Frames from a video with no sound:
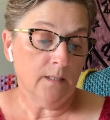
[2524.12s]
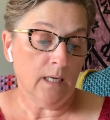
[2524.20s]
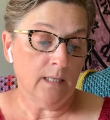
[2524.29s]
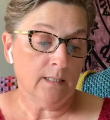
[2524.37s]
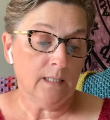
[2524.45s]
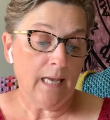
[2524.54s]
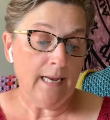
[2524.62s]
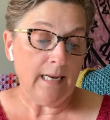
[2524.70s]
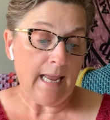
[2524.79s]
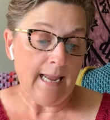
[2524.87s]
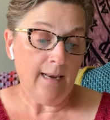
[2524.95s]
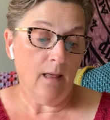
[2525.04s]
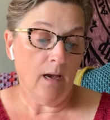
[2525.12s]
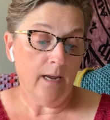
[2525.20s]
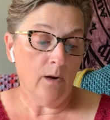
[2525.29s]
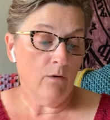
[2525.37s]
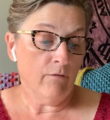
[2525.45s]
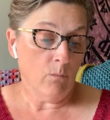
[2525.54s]
a slight
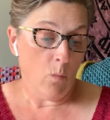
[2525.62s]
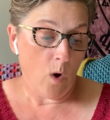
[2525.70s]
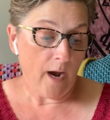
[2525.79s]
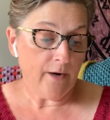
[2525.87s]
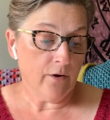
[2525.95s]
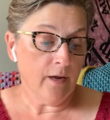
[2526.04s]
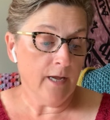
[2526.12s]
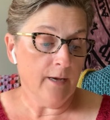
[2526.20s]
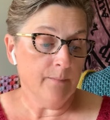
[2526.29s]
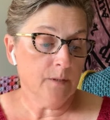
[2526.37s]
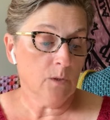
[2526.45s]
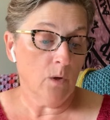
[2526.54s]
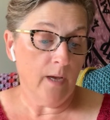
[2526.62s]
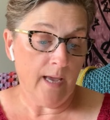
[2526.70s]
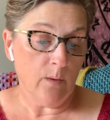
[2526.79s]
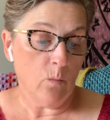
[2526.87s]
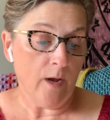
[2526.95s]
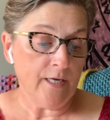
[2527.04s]
A-line, wider hips,
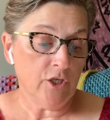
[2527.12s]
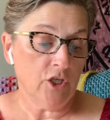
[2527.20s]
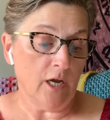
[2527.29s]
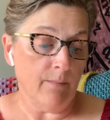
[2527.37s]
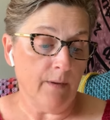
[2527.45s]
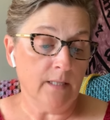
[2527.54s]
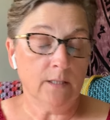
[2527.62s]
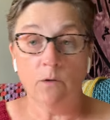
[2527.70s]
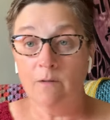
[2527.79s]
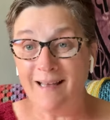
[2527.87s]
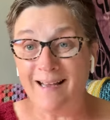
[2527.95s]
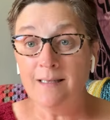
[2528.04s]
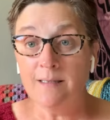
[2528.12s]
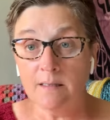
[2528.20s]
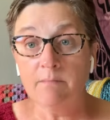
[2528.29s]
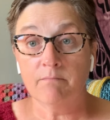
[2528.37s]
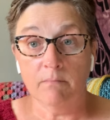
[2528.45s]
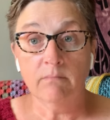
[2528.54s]
and waist shaping. So
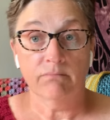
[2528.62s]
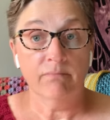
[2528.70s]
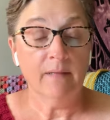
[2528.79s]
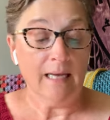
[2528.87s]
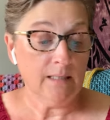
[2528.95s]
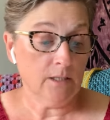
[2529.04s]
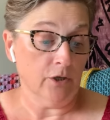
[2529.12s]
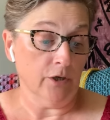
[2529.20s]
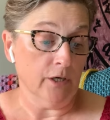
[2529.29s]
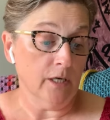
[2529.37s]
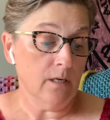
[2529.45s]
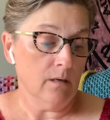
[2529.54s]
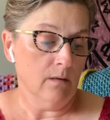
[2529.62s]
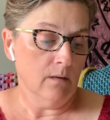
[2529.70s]
that's that's good.